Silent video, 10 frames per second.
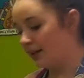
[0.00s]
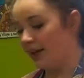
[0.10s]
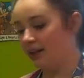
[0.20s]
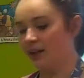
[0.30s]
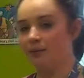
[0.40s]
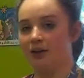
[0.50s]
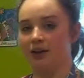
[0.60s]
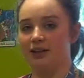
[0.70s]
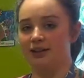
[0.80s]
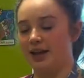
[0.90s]
And then we're
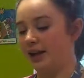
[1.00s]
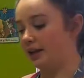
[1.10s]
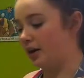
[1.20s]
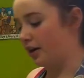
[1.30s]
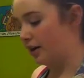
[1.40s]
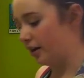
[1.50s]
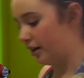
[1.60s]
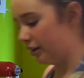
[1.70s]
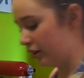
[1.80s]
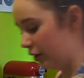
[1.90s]
going to take
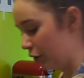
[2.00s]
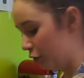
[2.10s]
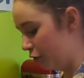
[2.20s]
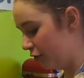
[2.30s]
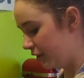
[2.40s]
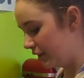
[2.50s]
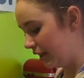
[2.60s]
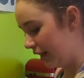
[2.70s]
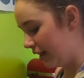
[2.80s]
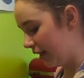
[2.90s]
our cloves
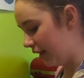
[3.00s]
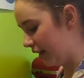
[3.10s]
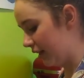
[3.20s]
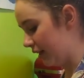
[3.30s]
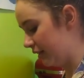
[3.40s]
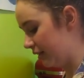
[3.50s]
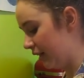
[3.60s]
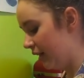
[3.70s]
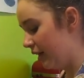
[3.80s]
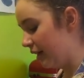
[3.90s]
and
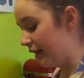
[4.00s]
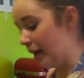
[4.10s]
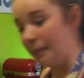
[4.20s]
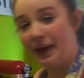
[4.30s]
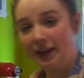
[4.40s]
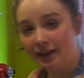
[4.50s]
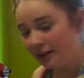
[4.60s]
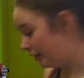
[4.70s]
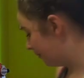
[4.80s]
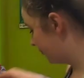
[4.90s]
nutmeg.
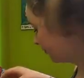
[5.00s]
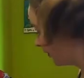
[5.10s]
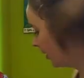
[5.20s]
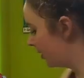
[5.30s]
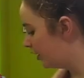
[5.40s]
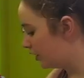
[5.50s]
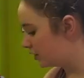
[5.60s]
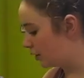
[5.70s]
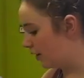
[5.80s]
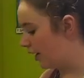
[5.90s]

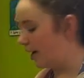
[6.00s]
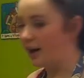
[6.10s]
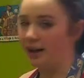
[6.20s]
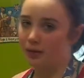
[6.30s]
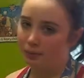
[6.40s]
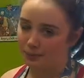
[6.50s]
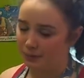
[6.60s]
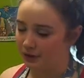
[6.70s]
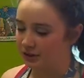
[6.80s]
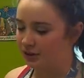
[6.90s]
So I
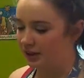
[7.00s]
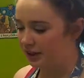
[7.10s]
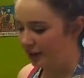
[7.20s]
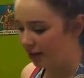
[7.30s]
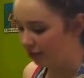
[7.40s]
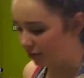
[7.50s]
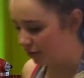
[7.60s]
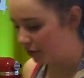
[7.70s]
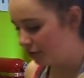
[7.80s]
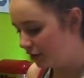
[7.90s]
personally love
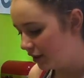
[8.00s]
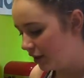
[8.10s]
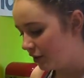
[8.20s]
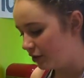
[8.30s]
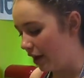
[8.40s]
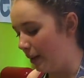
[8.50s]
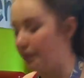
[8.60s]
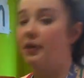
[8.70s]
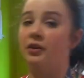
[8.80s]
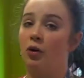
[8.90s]
cloves. So I
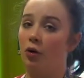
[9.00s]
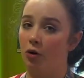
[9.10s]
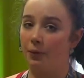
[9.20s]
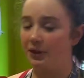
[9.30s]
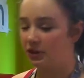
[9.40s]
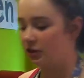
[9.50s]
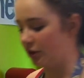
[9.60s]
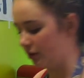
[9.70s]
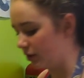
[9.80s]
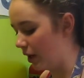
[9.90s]
put in a whole bunch of
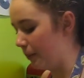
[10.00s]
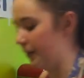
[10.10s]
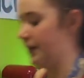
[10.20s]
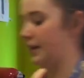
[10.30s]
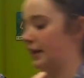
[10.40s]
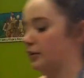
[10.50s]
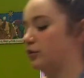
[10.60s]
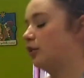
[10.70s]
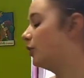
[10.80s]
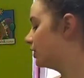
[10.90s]
cloves. So I put in like a
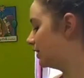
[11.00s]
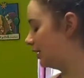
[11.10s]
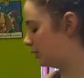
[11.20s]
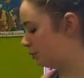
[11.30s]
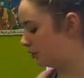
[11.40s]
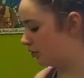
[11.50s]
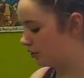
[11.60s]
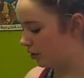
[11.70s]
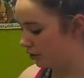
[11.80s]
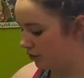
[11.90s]
full teaspoon of
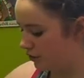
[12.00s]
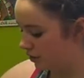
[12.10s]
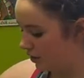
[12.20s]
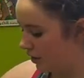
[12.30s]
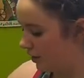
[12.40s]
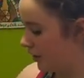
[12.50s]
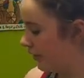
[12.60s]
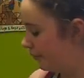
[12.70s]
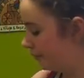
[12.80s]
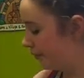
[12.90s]
cloves
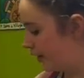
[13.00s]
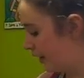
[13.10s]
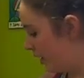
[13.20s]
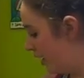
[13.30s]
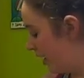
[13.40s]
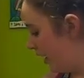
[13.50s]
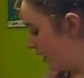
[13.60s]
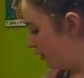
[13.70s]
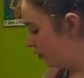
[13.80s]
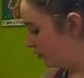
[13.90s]

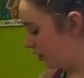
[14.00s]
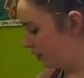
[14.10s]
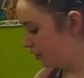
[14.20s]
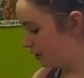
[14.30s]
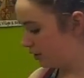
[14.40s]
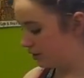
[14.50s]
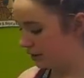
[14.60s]
and a full